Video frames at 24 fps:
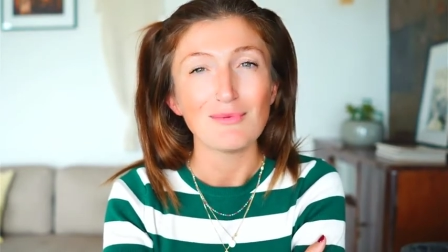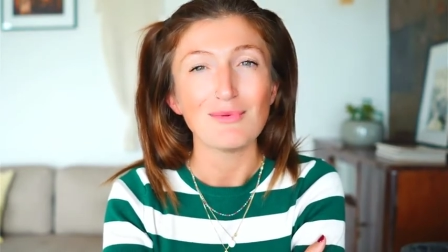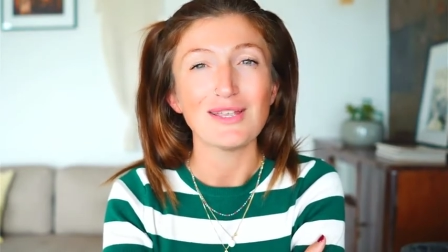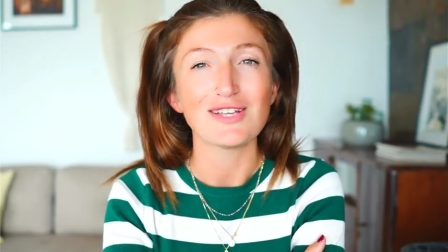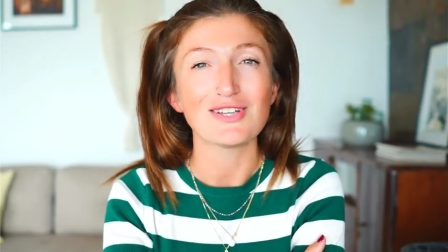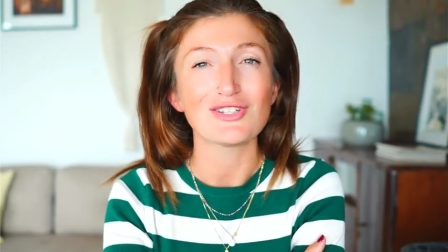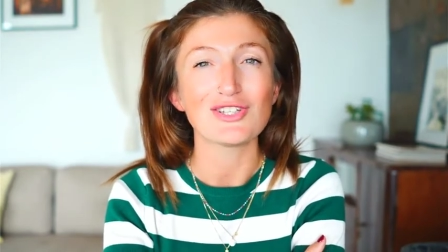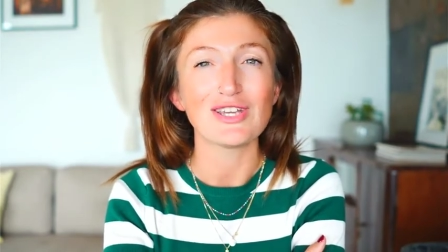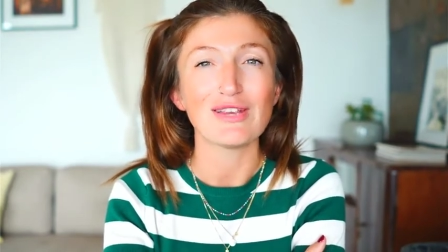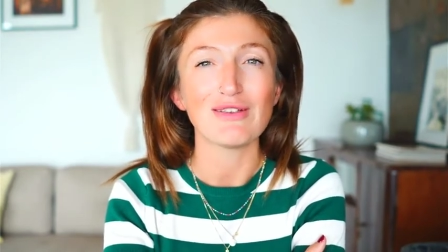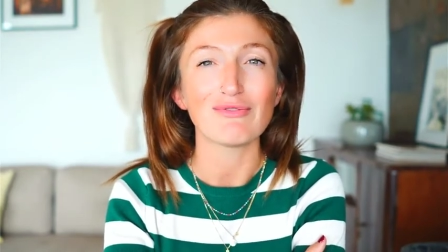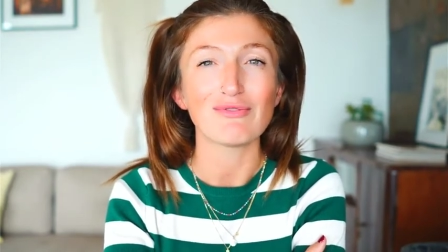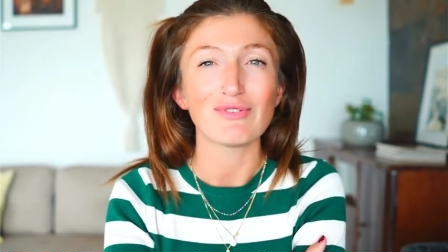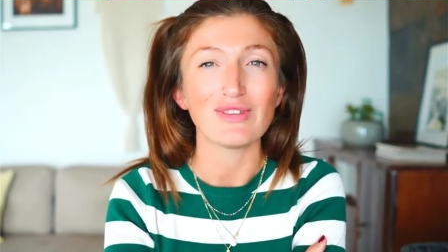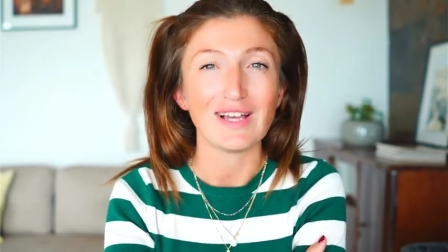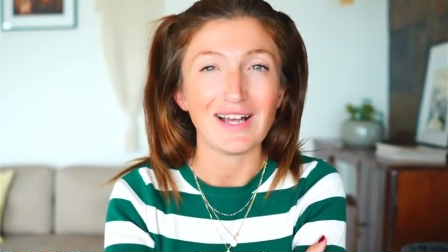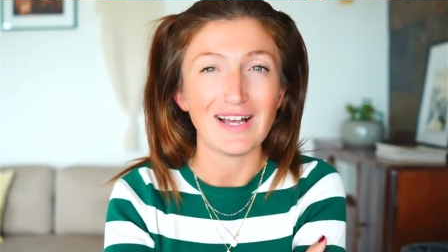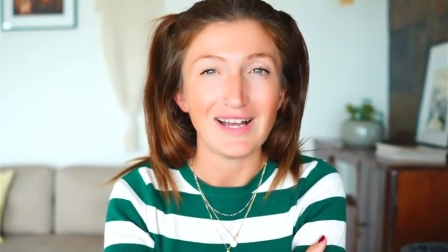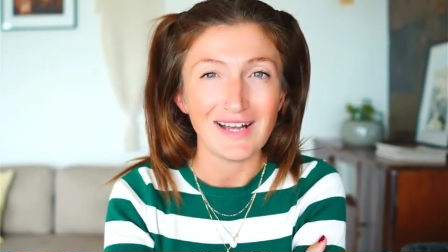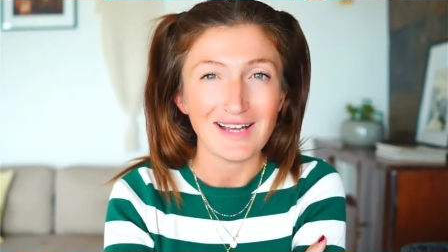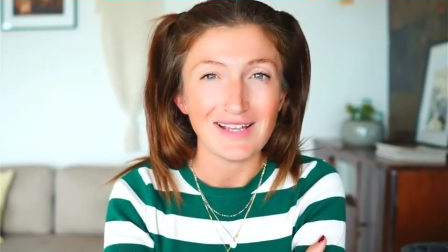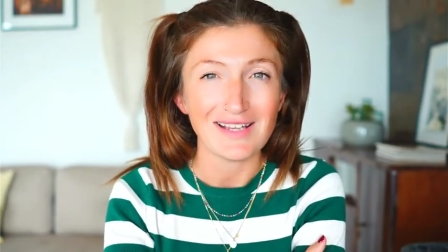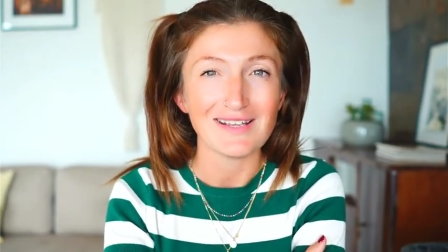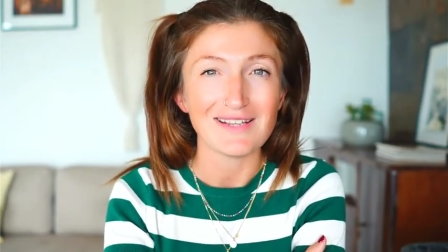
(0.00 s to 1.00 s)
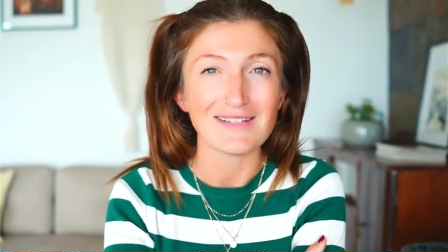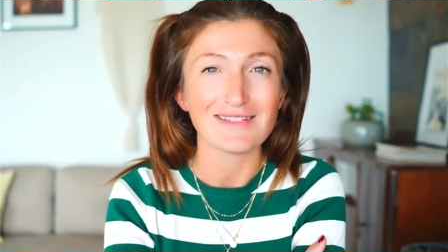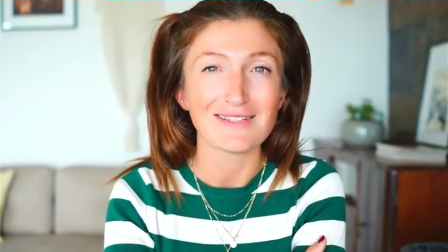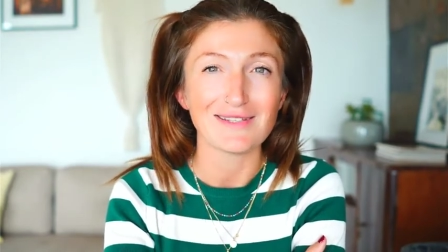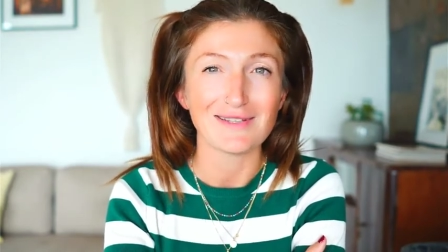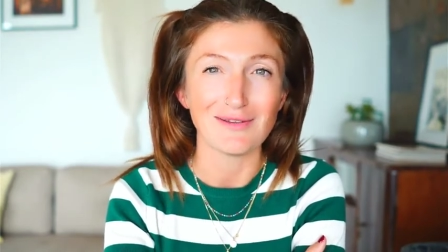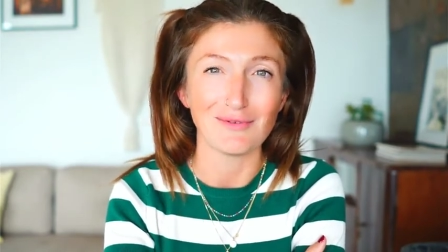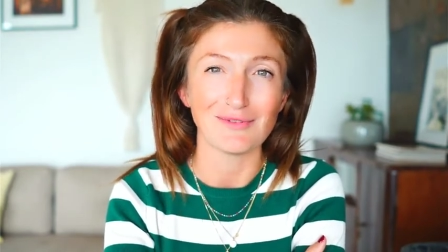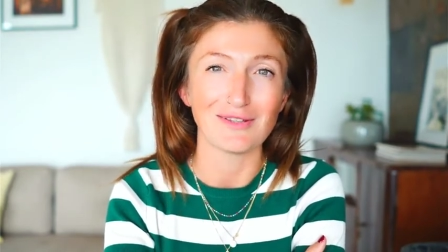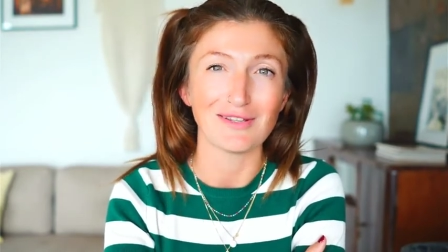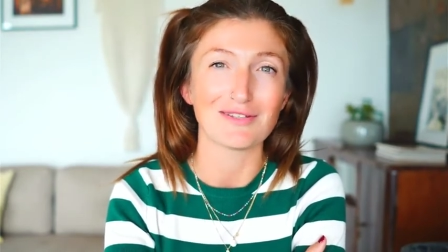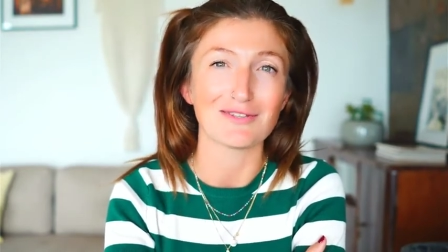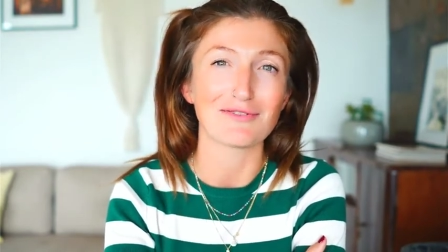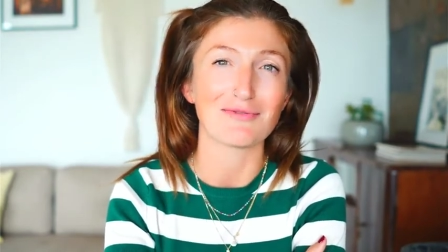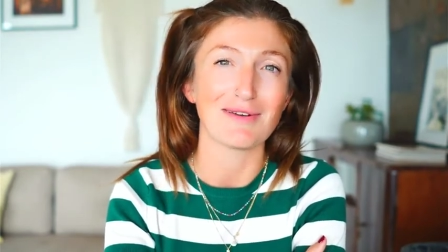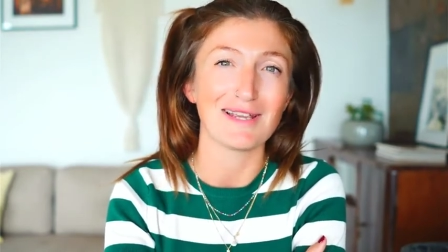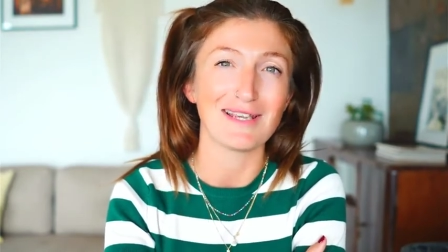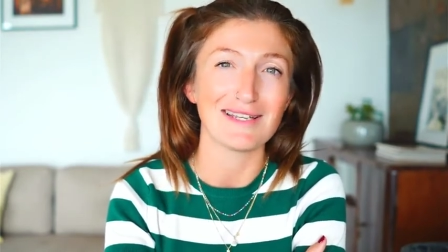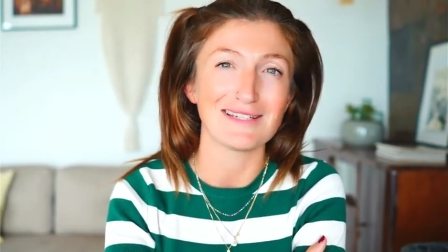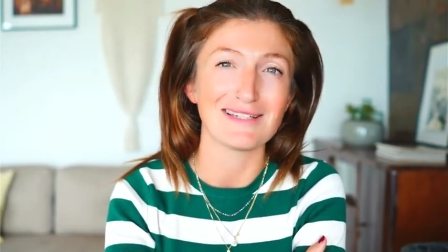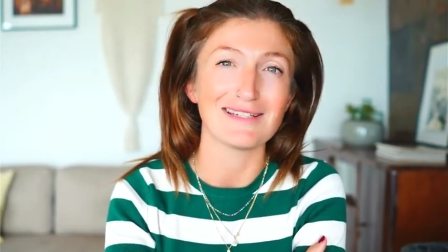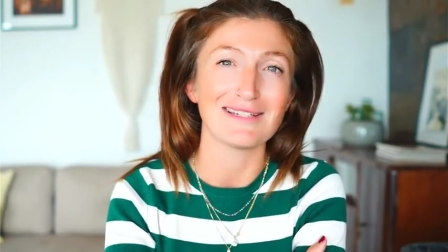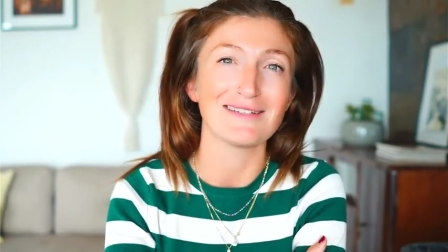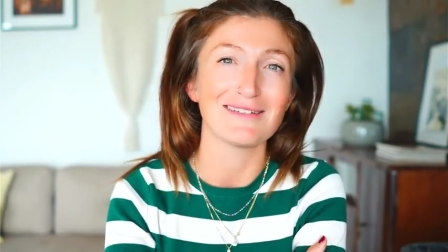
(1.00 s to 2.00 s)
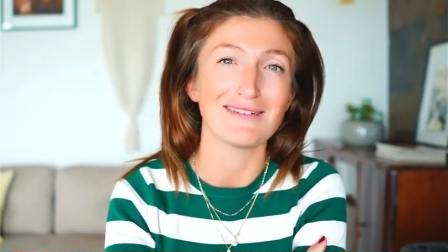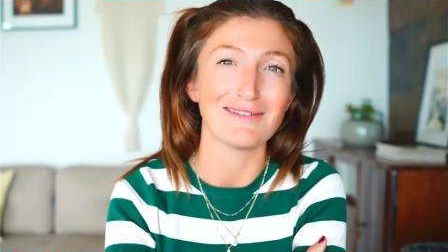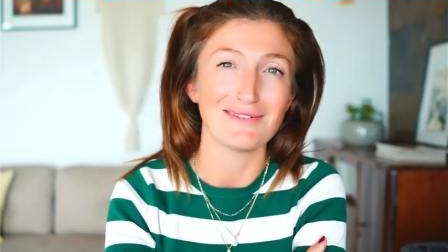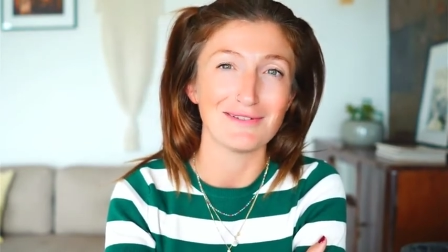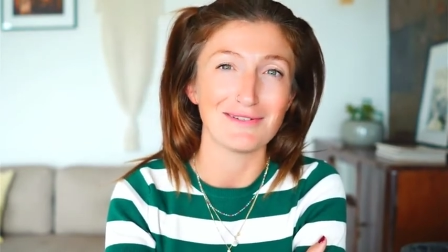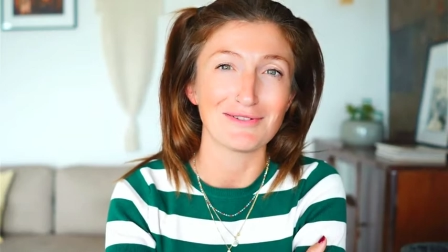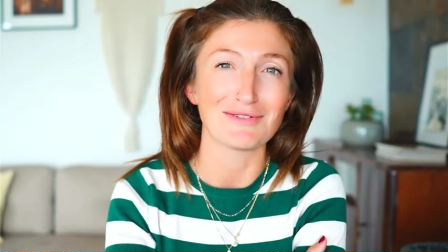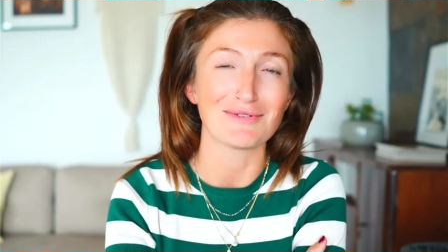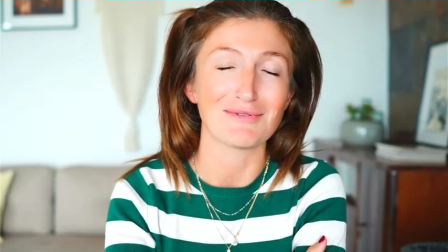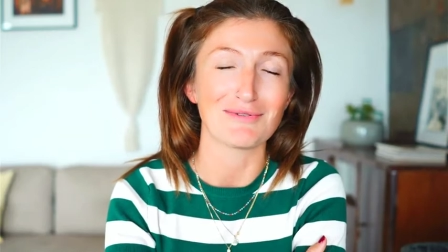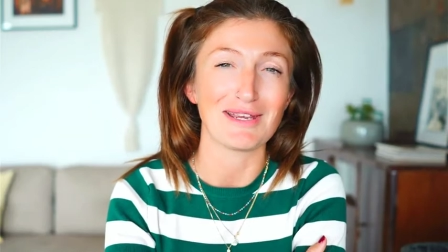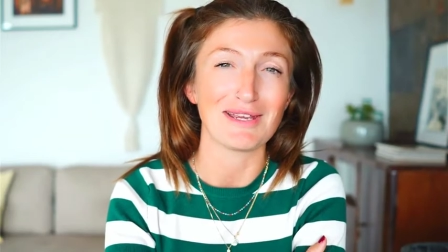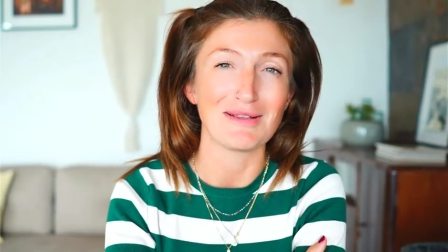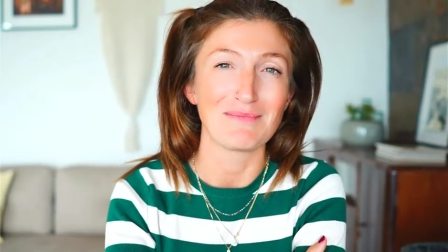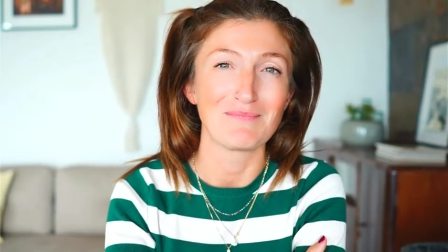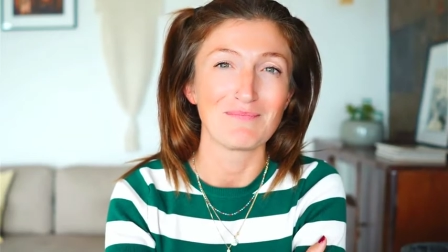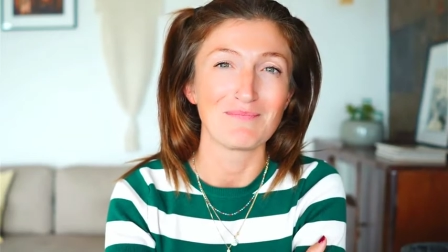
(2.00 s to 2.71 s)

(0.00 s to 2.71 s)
We achieve the highest user rate in the industry.